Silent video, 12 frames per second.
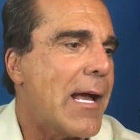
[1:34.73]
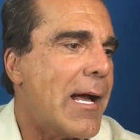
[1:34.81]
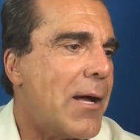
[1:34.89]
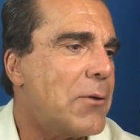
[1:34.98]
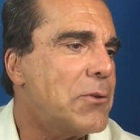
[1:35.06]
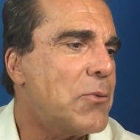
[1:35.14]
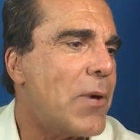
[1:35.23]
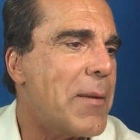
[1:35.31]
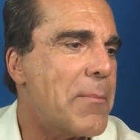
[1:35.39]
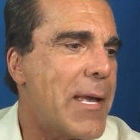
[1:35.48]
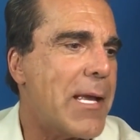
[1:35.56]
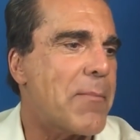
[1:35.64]
how do
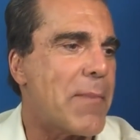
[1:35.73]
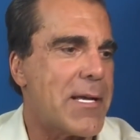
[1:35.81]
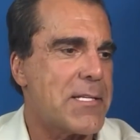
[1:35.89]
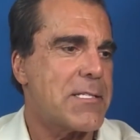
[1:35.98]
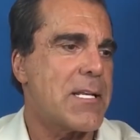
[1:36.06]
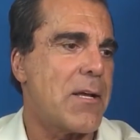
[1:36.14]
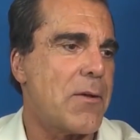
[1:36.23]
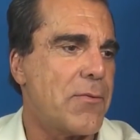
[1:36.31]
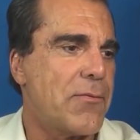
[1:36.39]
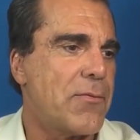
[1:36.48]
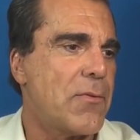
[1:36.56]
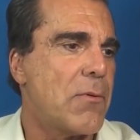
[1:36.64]
I make
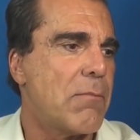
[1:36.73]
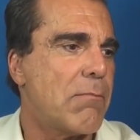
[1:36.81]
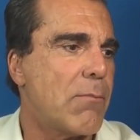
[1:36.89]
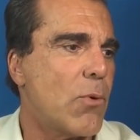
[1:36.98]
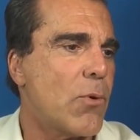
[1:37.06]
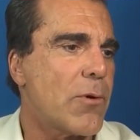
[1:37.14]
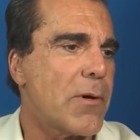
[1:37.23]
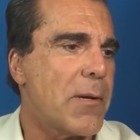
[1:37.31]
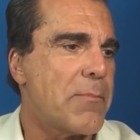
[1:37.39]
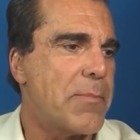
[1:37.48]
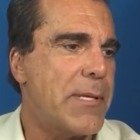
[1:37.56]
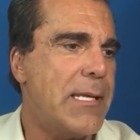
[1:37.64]
myself more
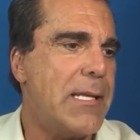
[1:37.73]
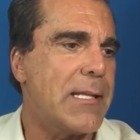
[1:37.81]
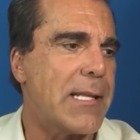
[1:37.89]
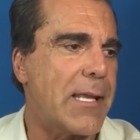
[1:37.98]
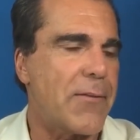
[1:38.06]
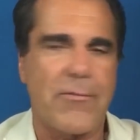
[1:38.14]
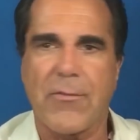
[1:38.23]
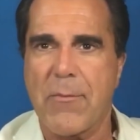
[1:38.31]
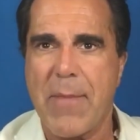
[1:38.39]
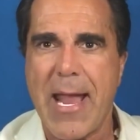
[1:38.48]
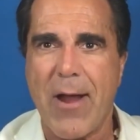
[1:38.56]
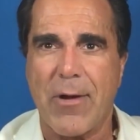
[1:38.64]
appealing for
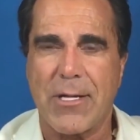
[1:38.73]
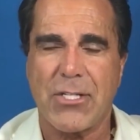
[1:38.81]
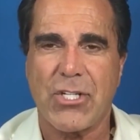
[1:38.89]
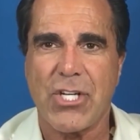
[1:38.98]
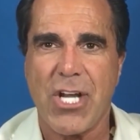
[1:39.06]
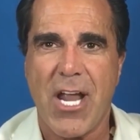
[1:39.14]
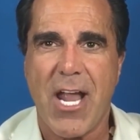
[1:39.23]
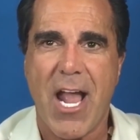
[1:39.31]
marriage?